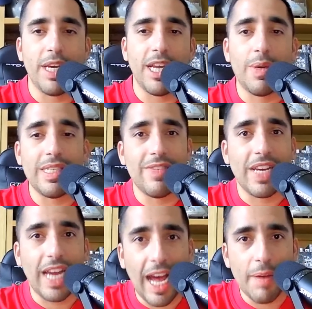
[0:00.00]
You can always
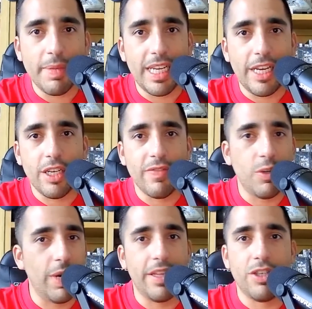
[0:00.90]
leave a comment here
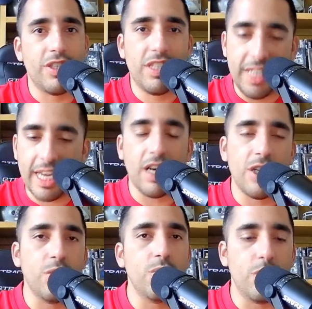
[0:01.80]
if you'd rather just stick
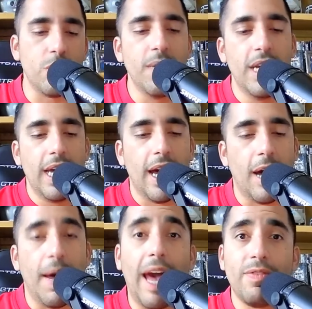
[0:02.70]
on YouTube
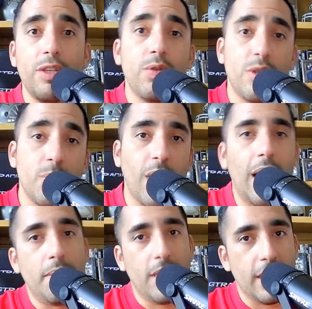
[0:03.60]
after you
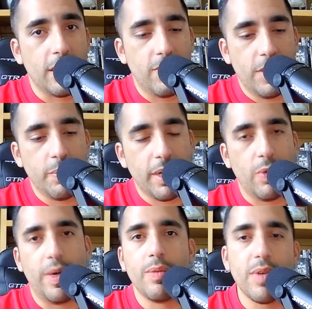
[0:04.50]
subscribed and like this video,
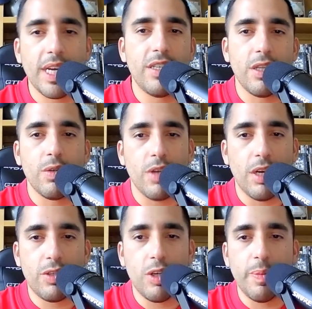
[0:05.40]
by the way, and we'll get to those
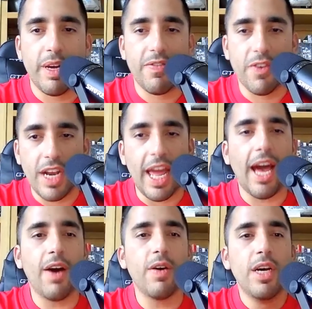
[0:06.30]
also. But for
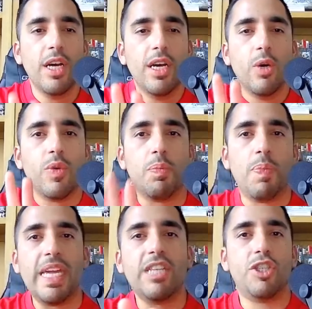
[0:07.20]
now, we
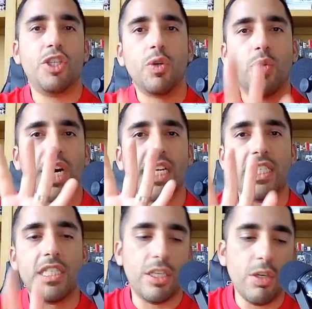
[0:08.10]
bid you
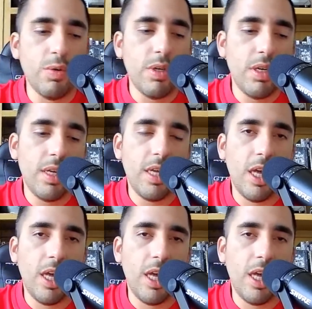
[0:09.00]
adieu.